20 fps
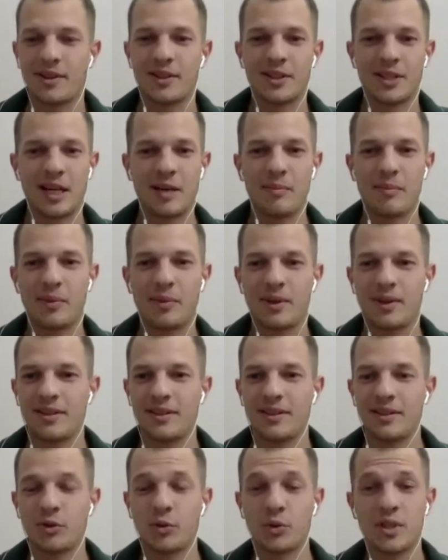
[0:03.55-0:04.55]
jump
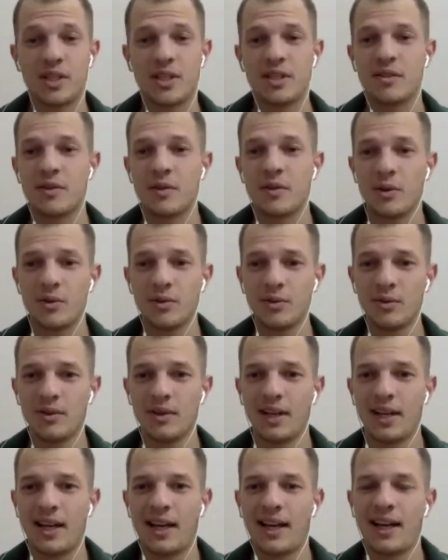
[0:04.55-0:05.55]
to this interview.
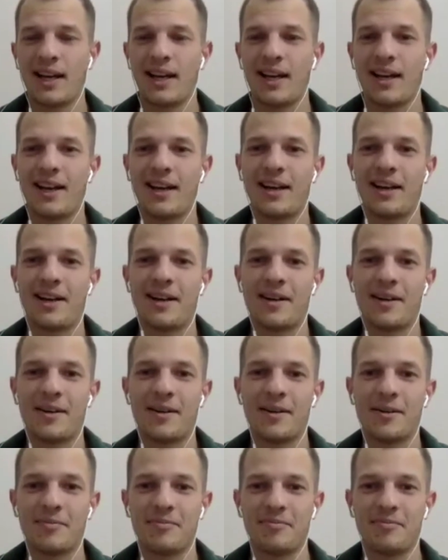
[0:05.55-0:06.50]
I